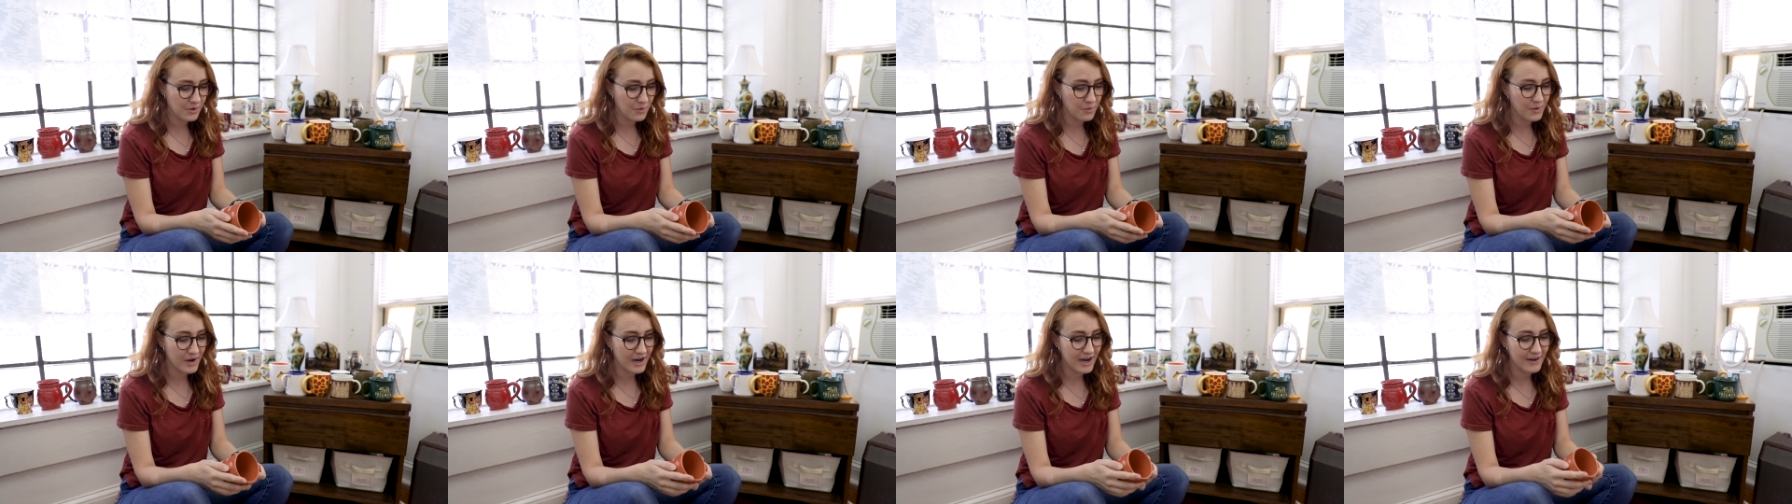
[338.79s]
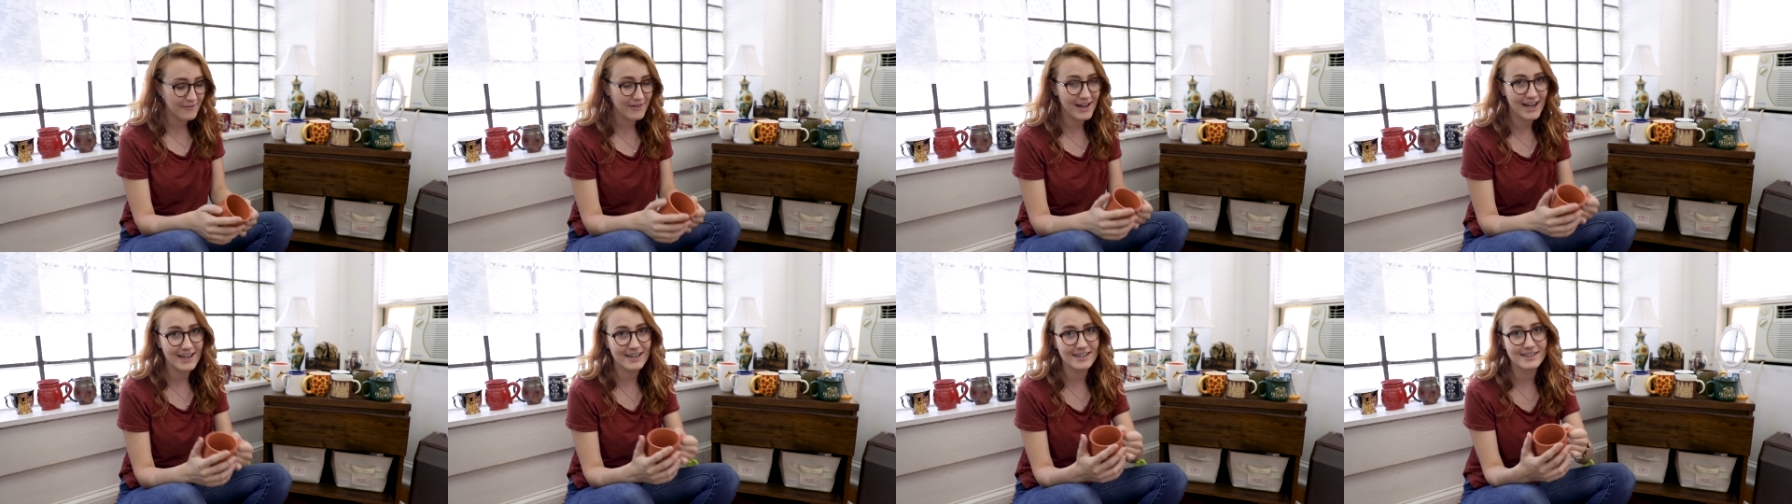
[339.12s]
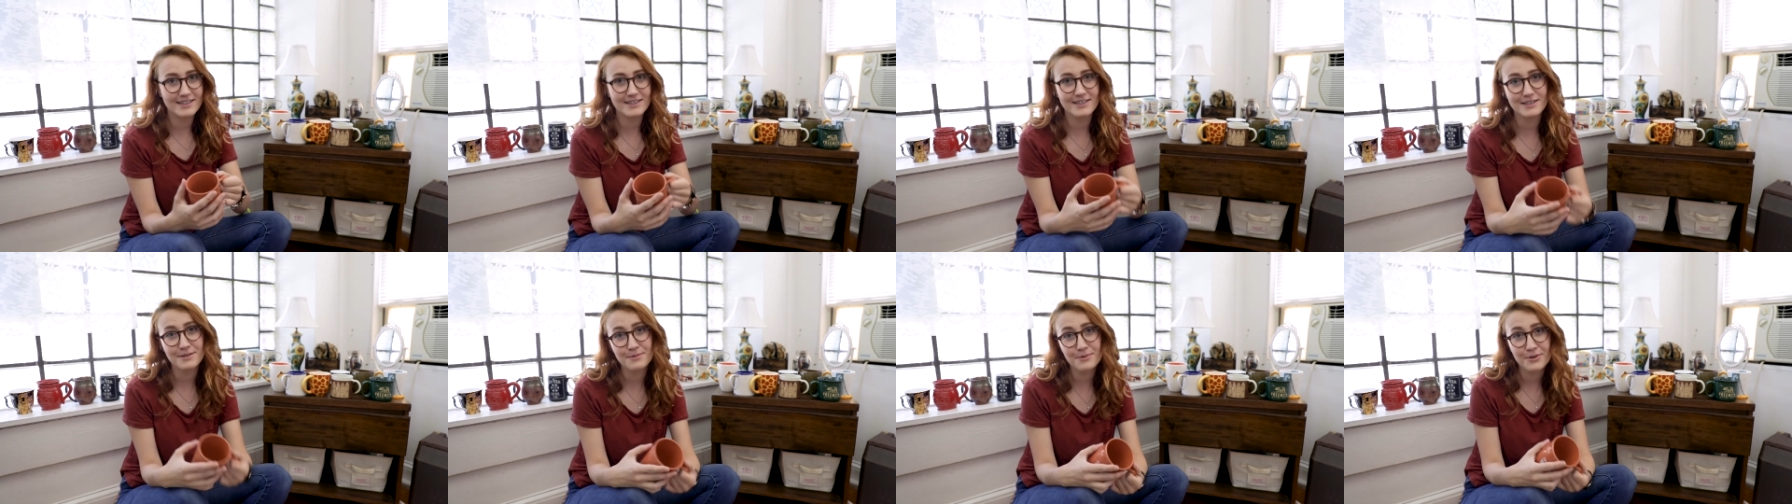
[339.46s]
where I've
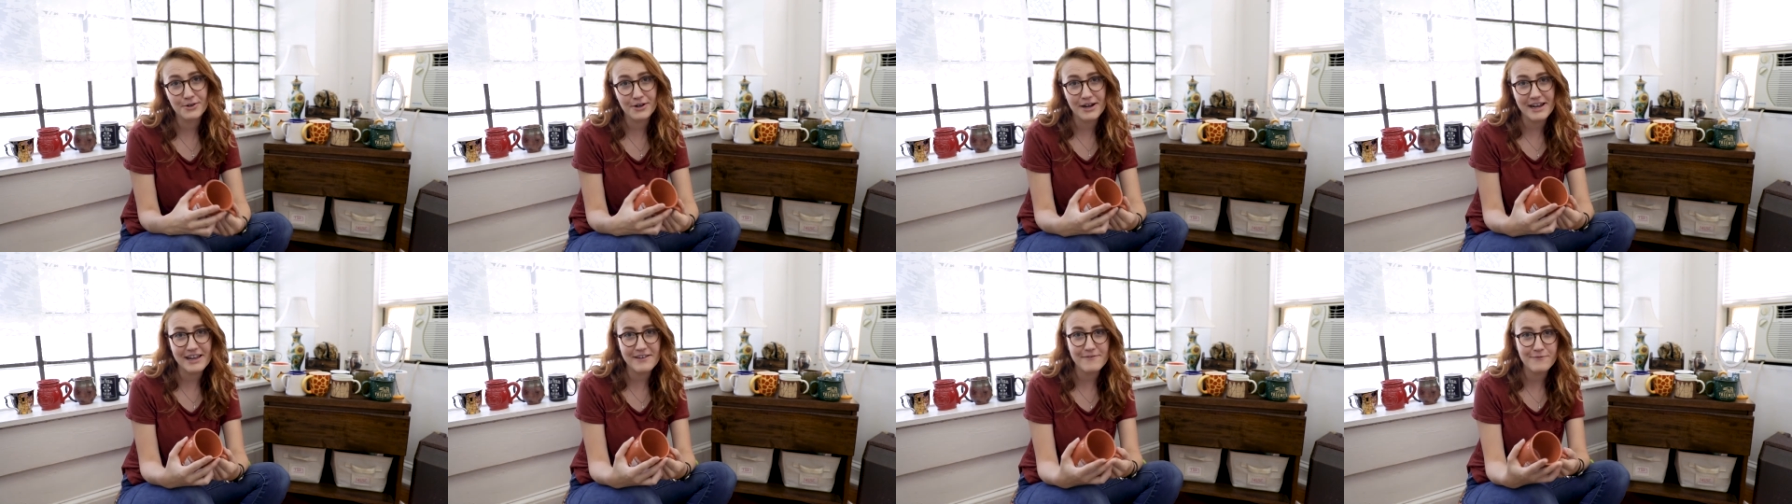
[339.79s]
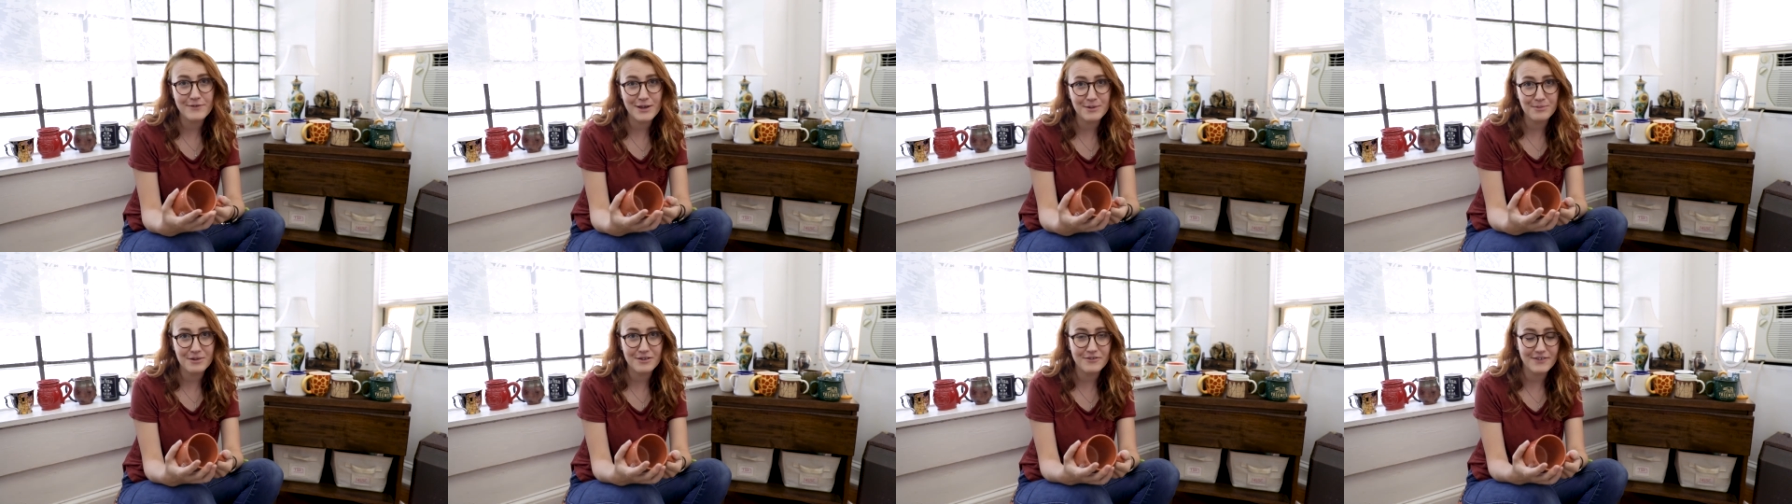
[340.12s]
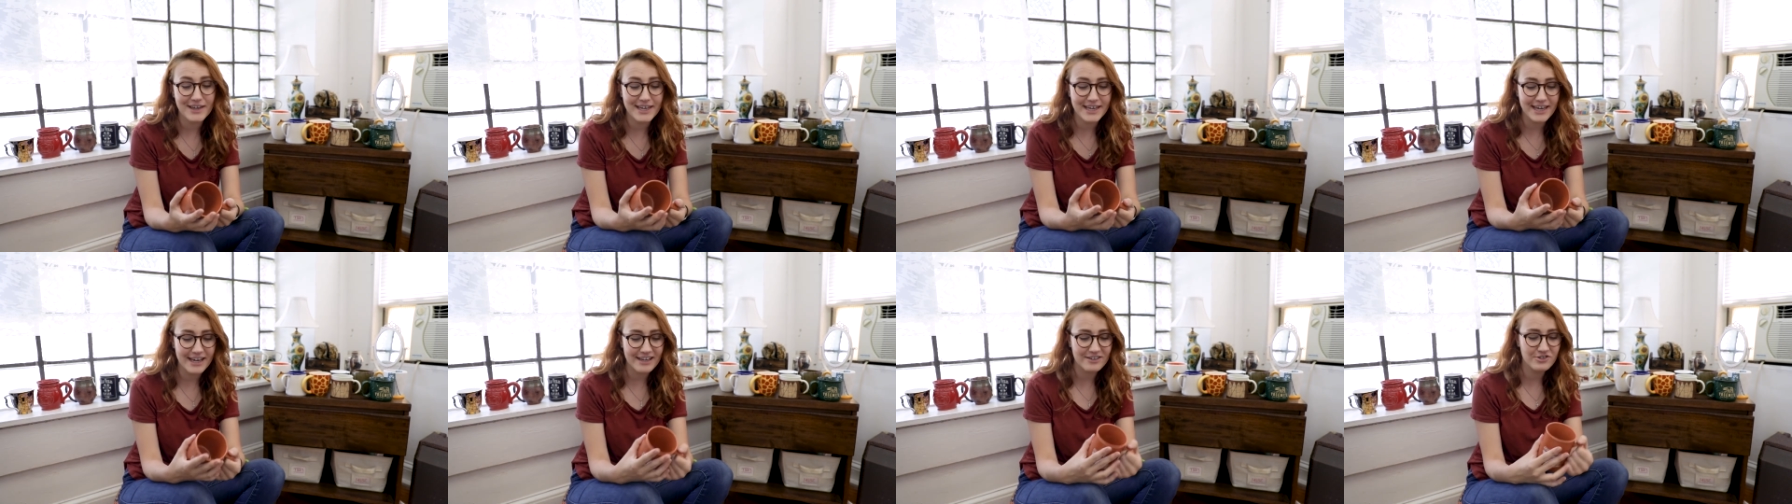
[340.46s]
had some great family
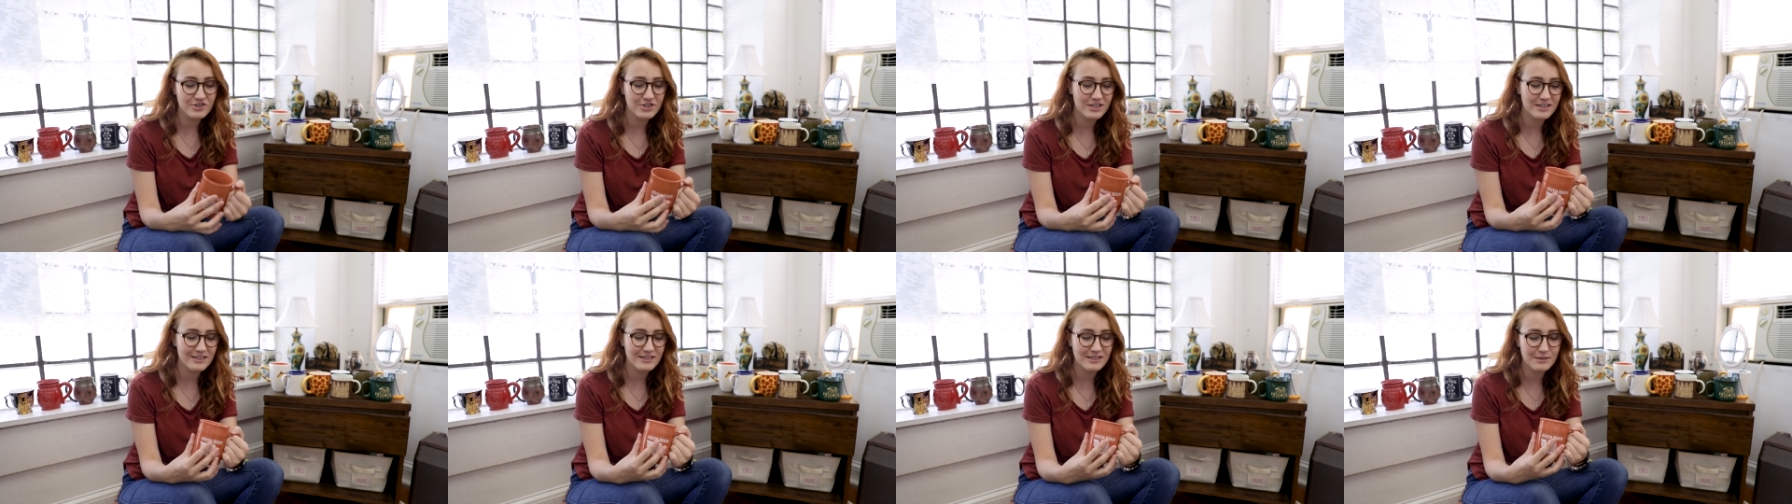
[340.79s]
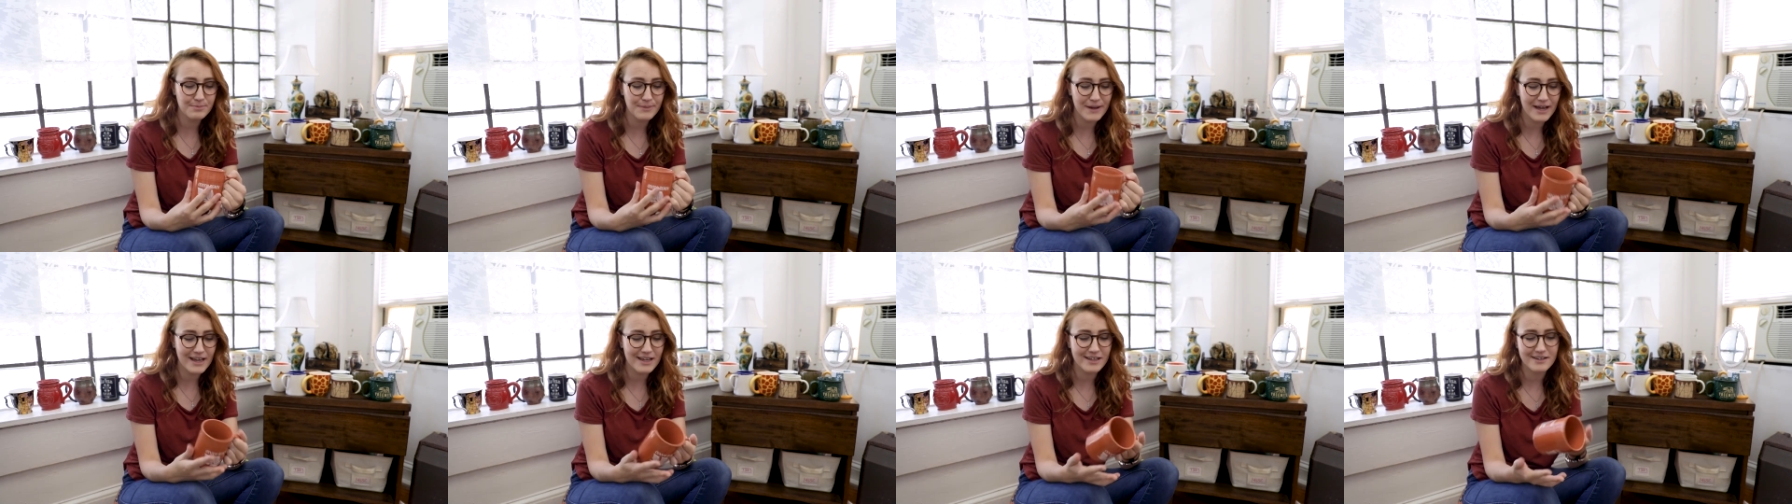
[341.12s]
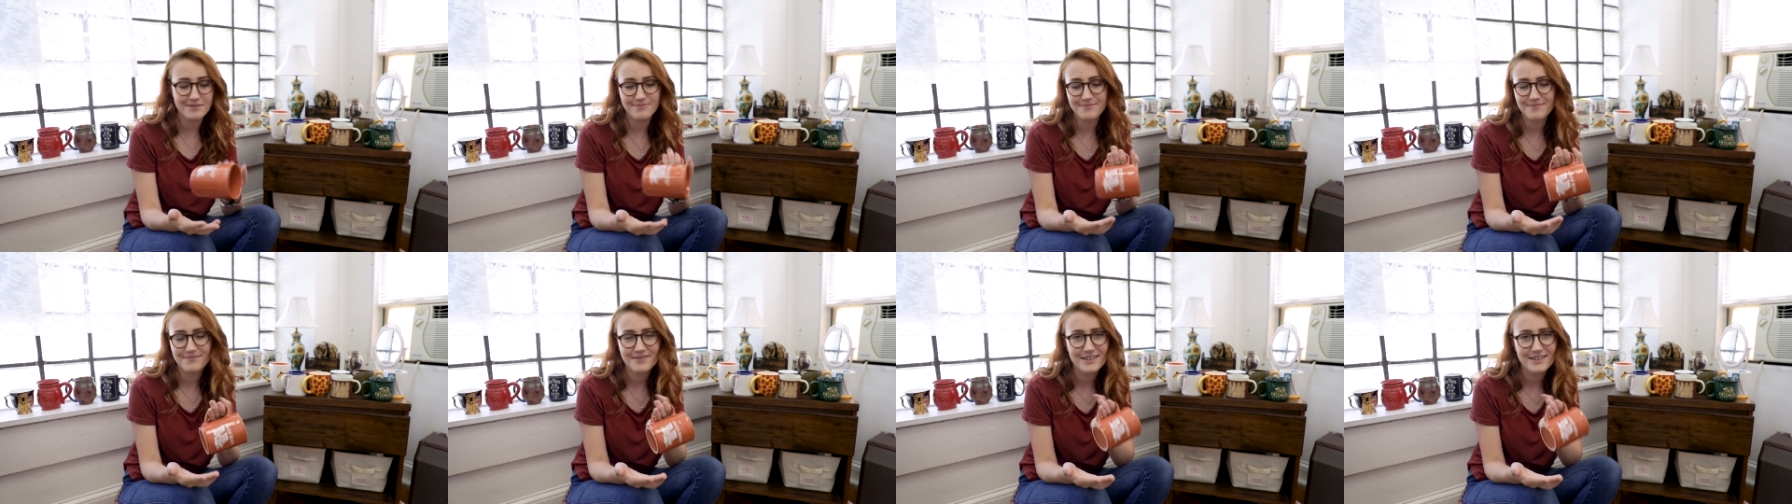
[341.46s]
vacations, but